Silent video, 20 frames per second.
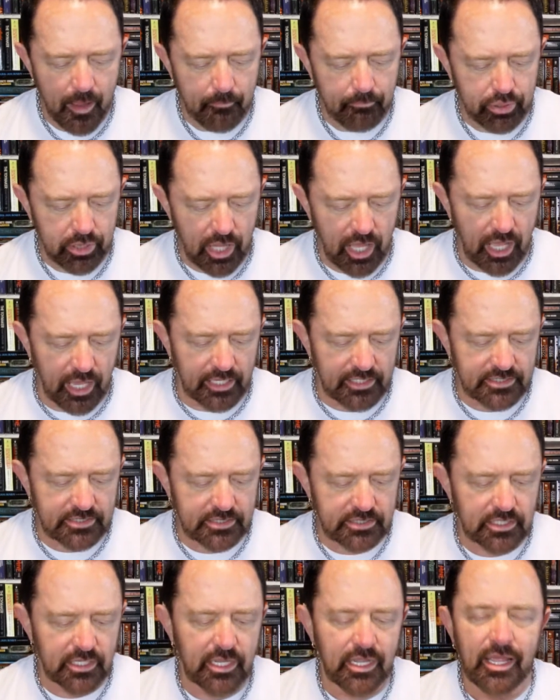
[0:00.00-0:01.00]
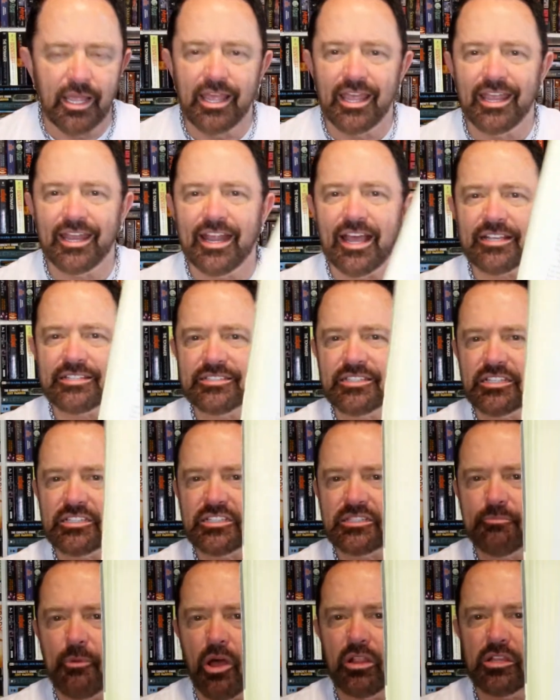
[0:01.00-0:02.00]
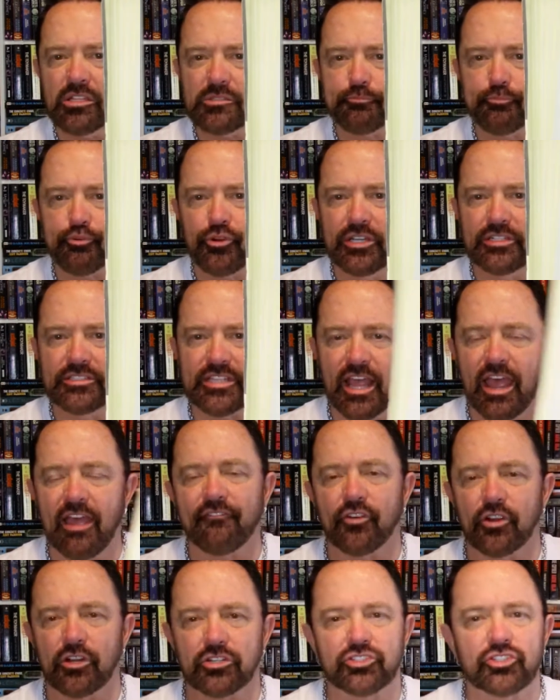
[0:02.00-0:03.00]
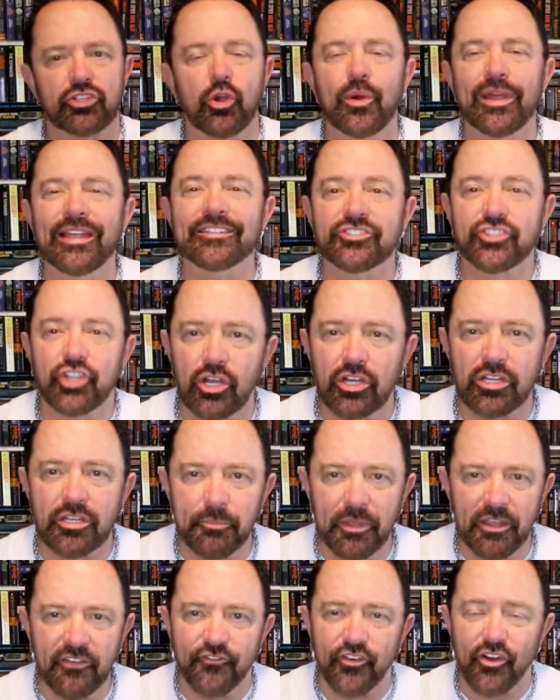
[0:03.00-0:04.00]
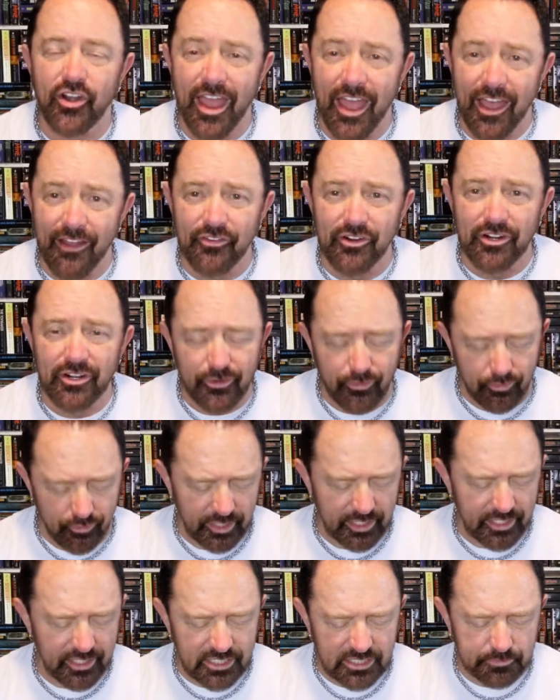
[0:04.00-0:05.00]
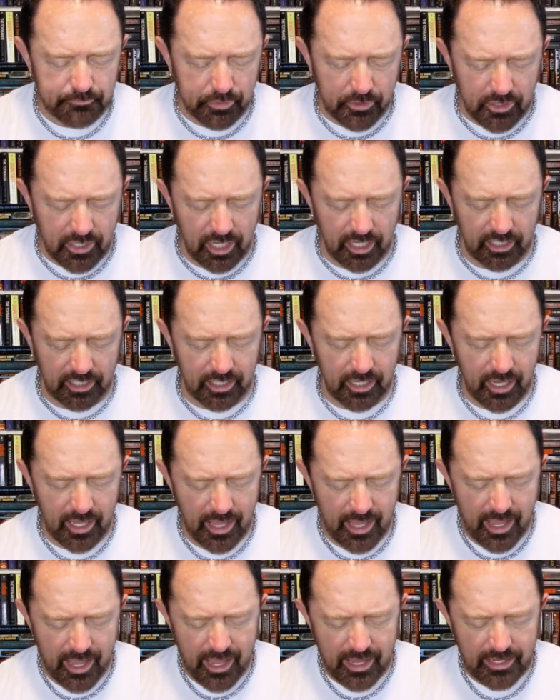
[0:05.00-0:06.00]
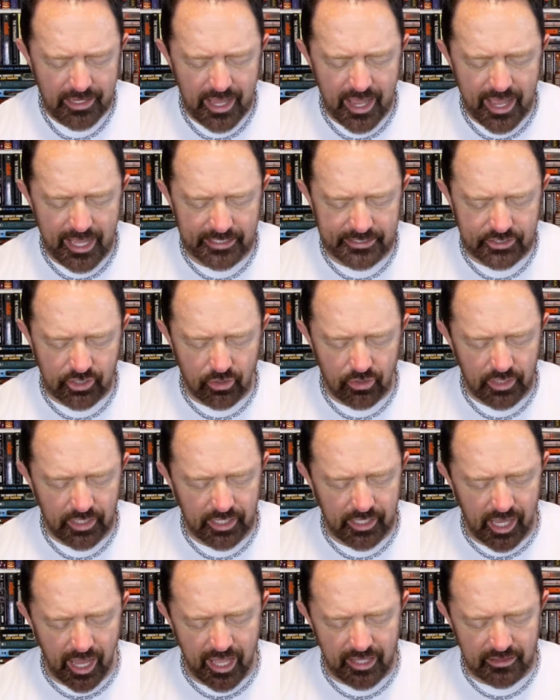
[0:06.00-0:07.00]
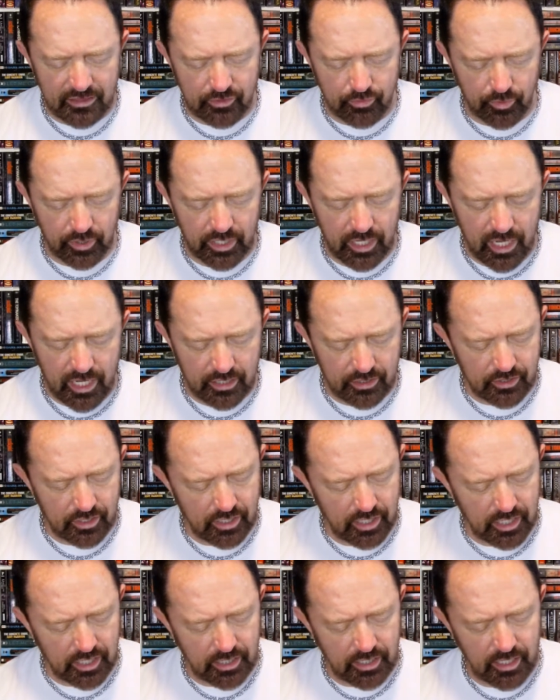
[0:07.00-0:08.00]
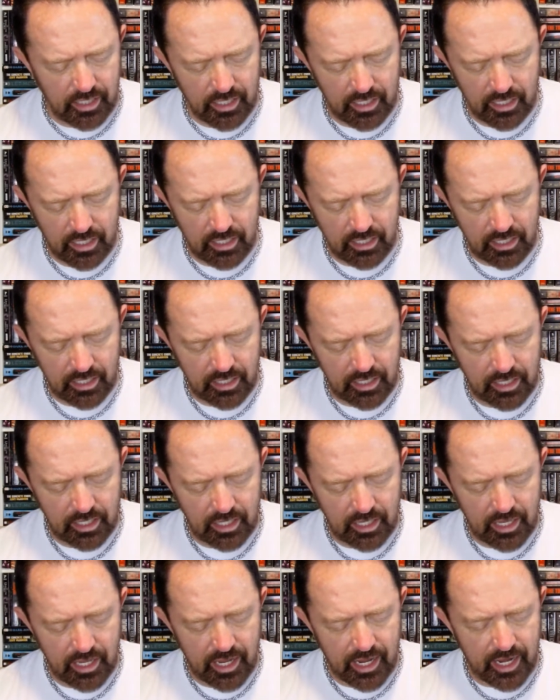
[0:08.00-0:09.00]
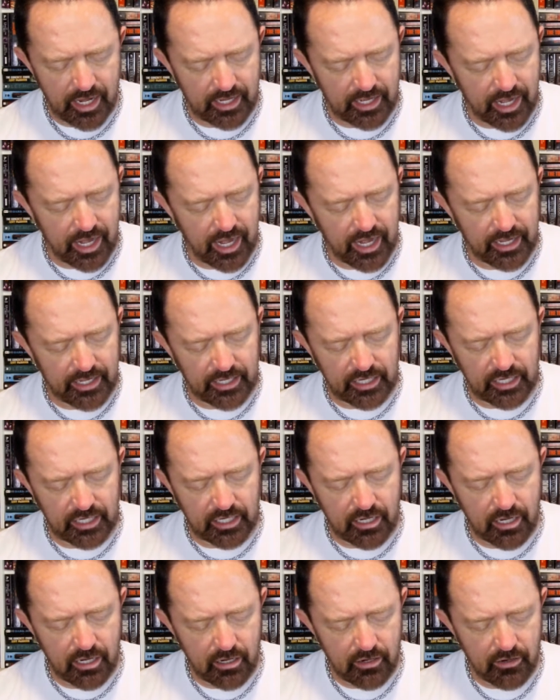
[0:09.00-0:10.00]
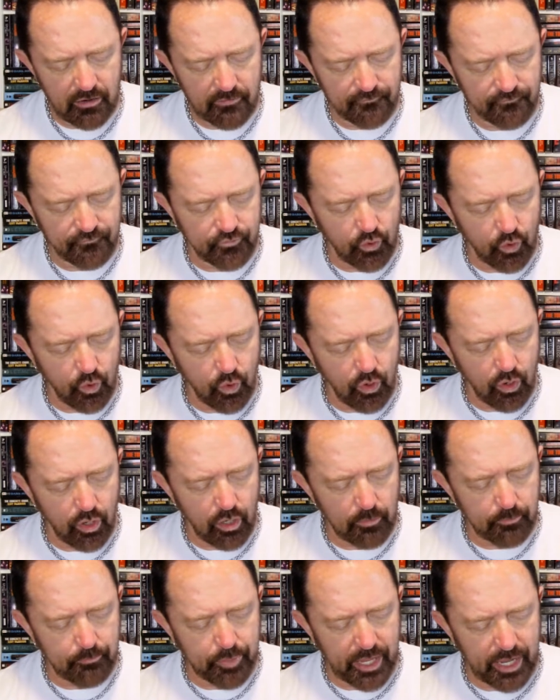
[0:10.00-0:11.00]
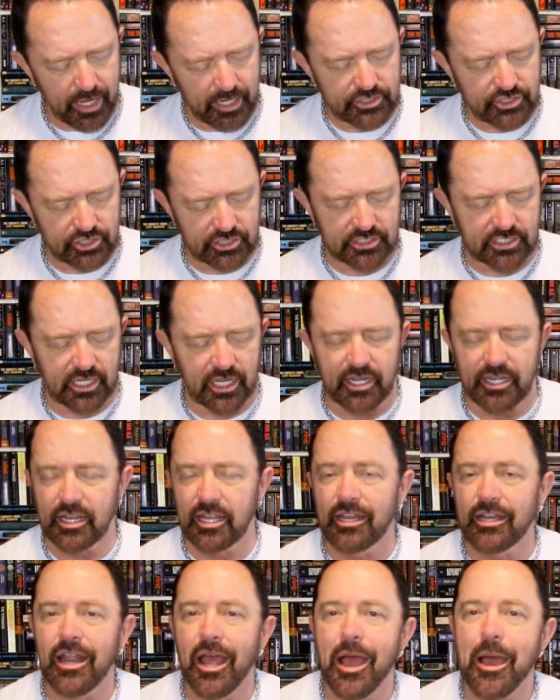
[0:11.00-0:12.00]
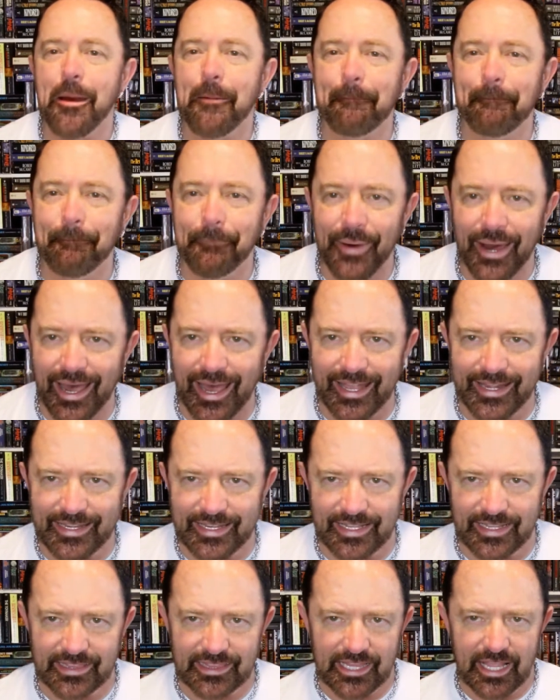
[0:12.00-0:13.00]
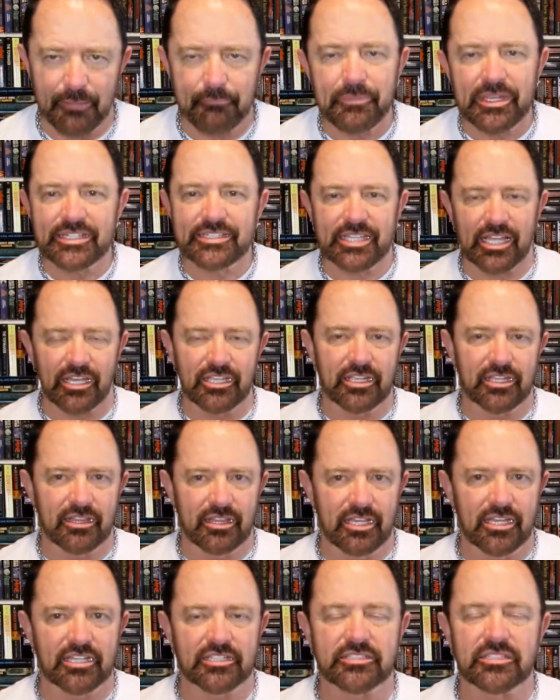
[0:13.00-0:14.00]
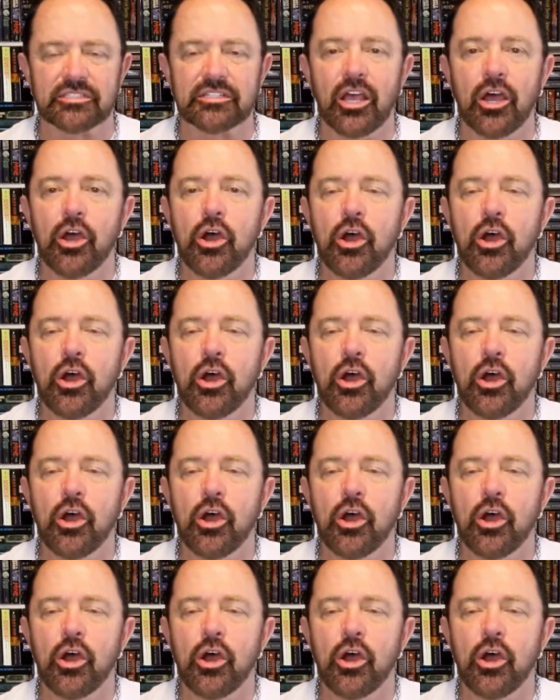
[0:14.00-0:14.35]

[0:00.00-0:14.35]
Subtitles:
Plus, it has the smallest print ever, so it took me forever to read this book. Yeah, it's only got 384 pages in it. But let me tell you this.